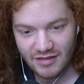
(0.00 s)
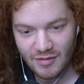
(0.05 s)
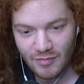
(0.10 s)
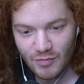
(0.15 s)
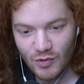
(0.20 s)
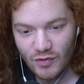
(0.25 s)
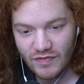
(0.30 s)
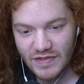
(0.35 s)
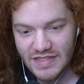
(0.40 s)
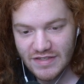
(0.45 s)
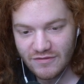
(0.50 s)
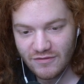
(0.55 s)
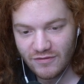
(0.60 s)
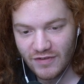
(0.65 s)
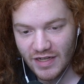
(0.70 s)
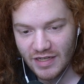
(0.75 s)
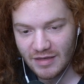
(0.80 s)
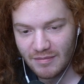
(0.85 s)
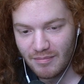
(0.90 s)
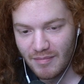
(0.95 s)
The movie's a
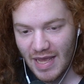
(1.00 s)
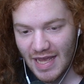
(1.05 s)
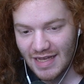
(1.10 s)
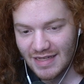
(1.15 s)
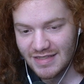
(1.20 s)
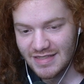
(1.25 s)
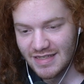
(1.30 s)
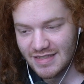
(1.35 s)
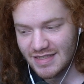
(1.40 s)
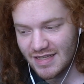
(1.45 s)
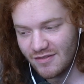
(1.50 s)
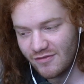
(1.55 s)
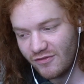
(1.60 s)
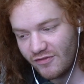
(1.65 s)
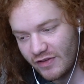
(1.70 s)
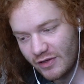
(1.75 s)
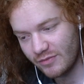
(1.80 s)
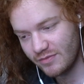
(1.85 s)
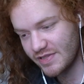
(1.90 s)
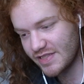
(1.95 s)
fucking mess. It's a
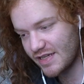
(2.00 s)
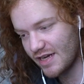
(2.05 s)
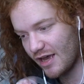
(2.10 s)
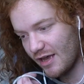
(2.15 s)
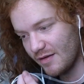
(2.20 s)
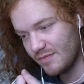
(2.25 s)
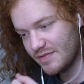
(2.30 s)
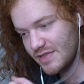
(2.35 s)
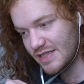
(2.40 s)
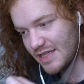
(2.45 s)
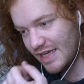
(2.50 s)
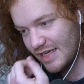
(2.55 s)
film snob's,